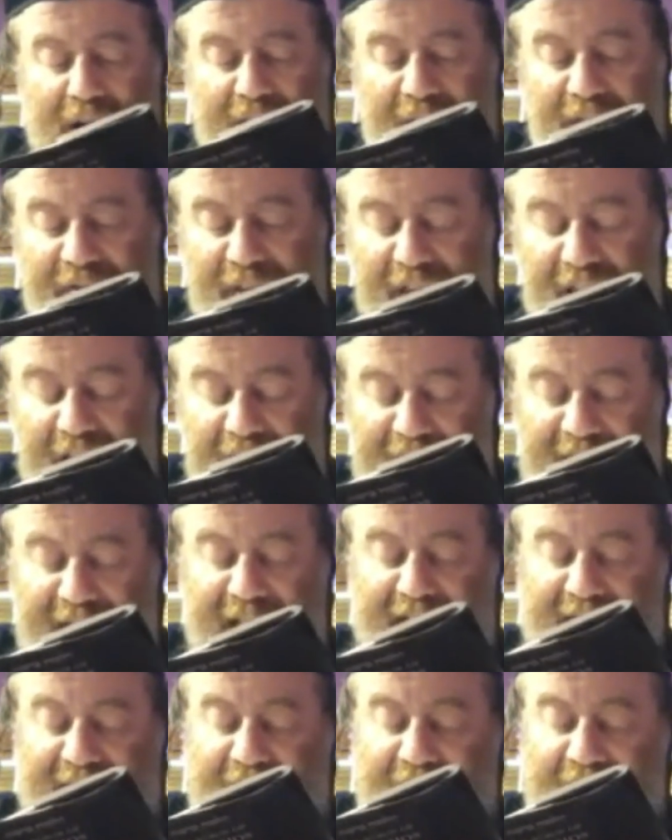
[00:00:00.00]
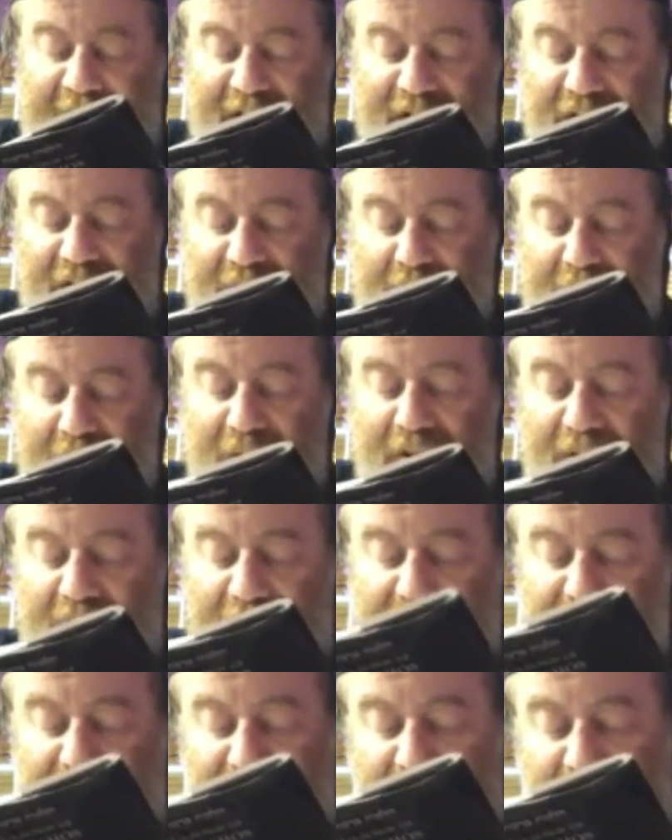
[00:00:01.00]
If he eats kizayis or more,
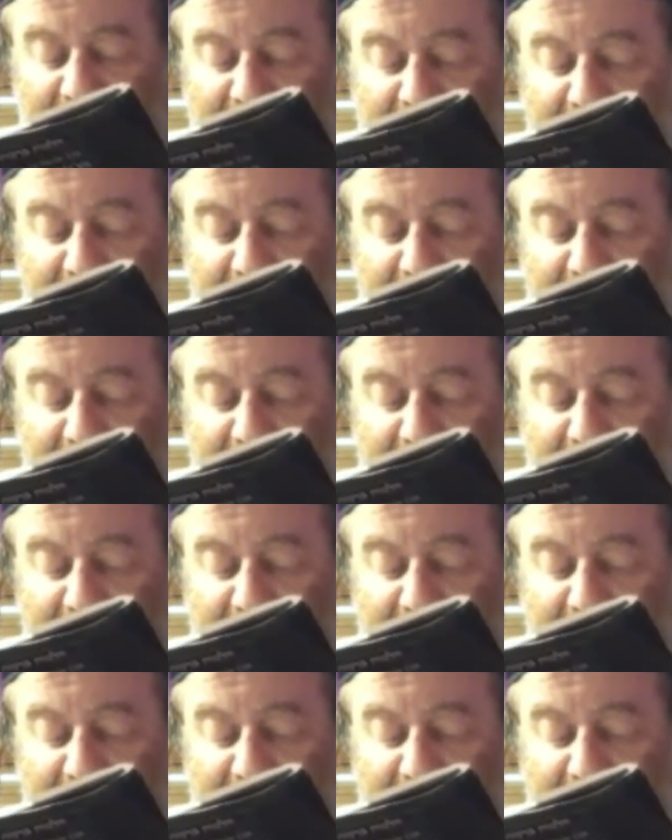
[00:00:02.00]
right?